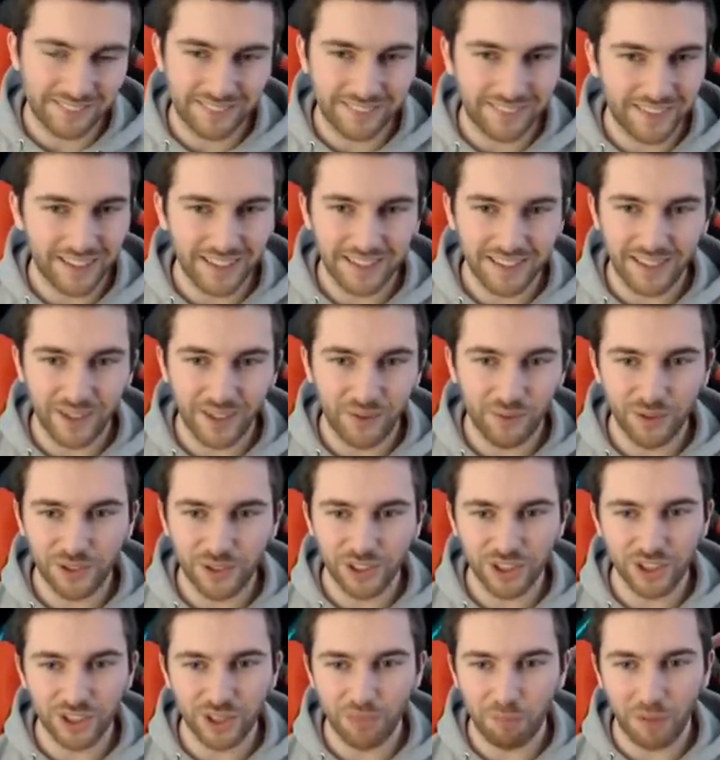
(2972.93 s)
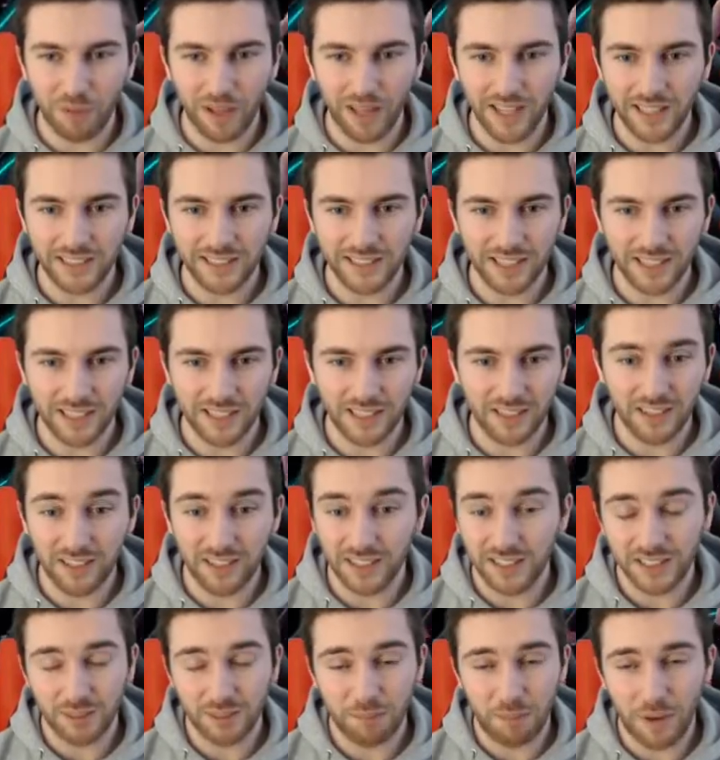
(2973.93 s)
They they were just the best. Uh, the
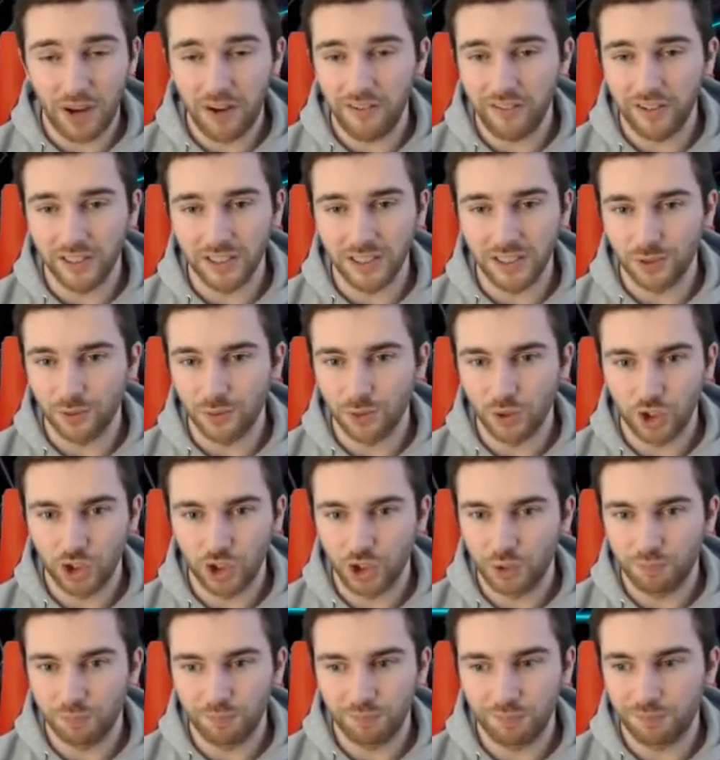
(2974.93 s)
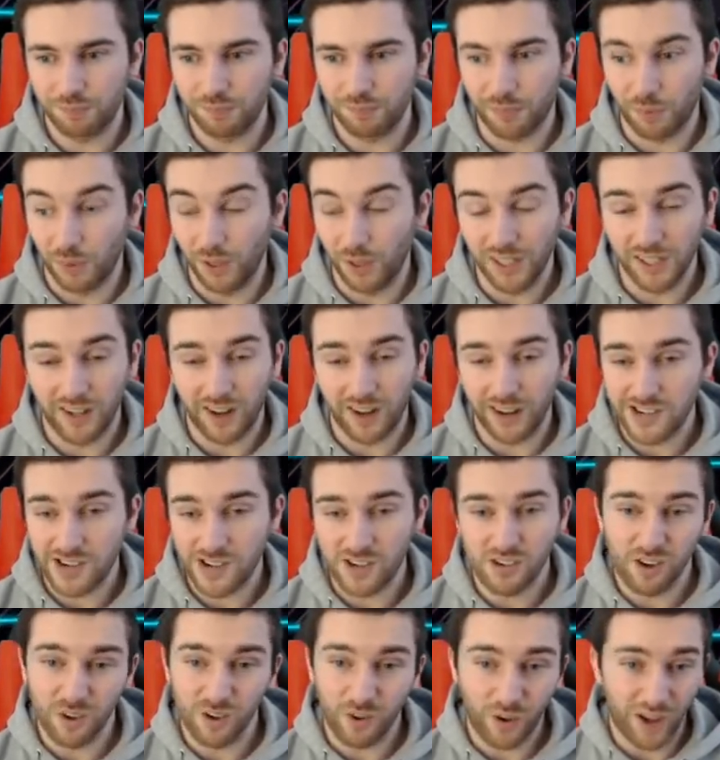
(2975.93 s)
experience was just brilliant. I
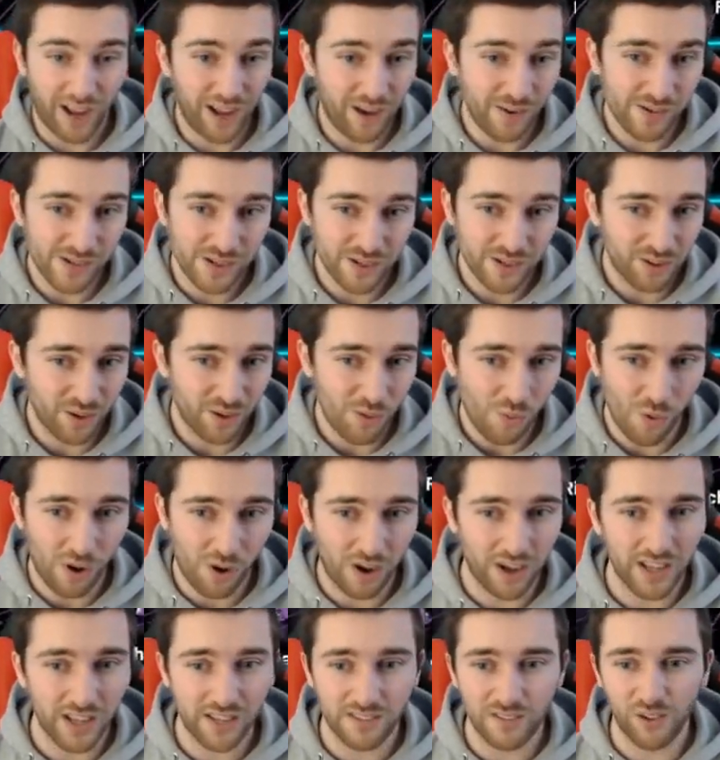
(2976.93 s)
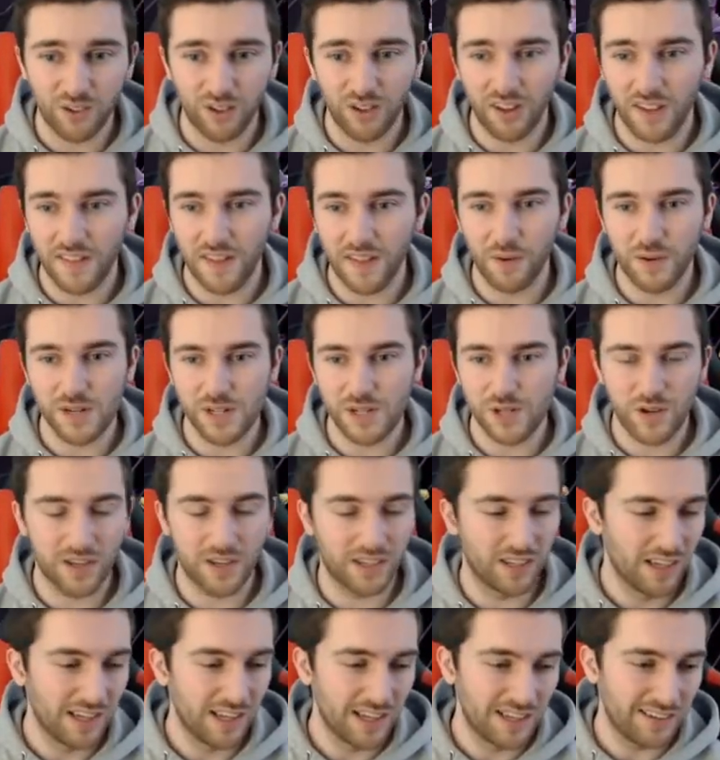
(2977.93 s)
don't know how, I don't know why. It's not like they were
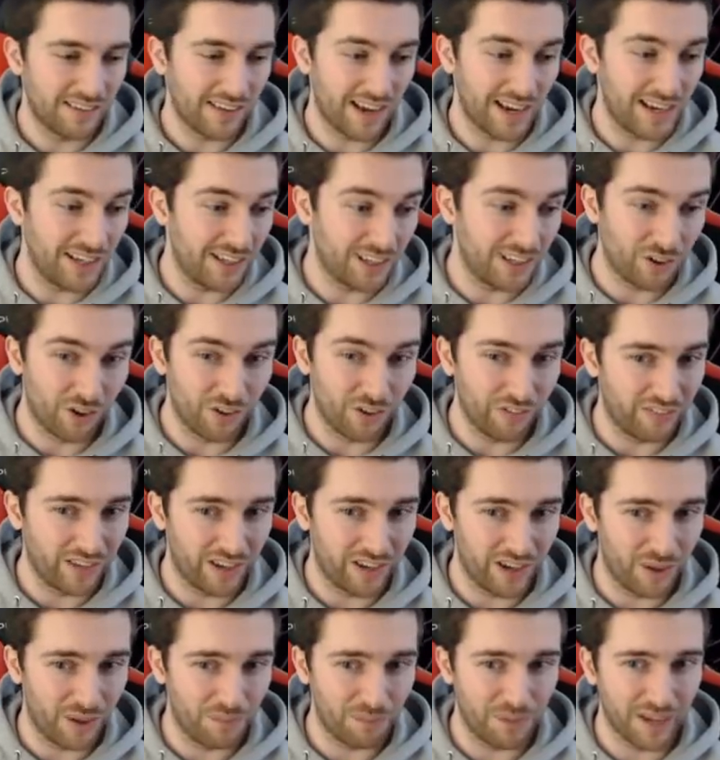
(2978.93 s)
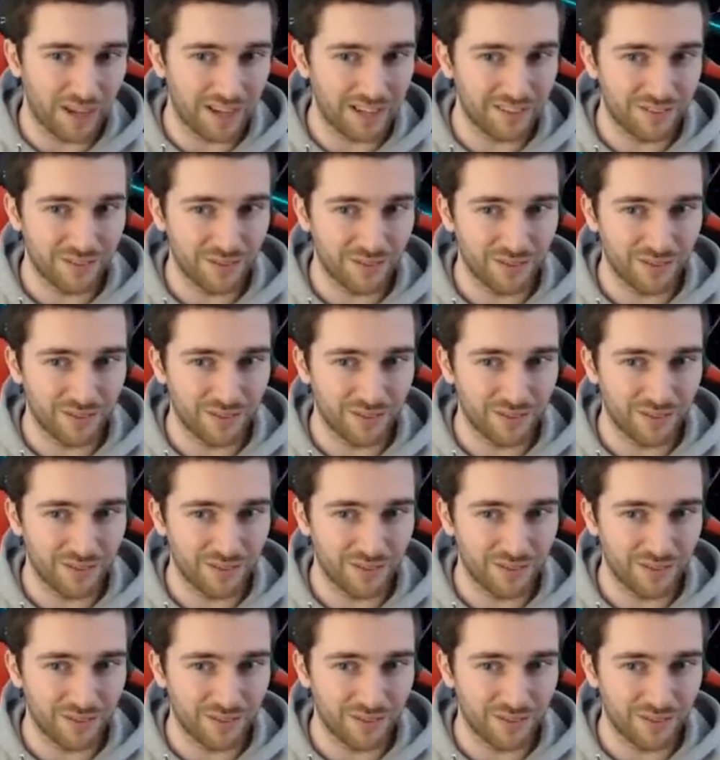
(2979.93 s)
doing daily content updates.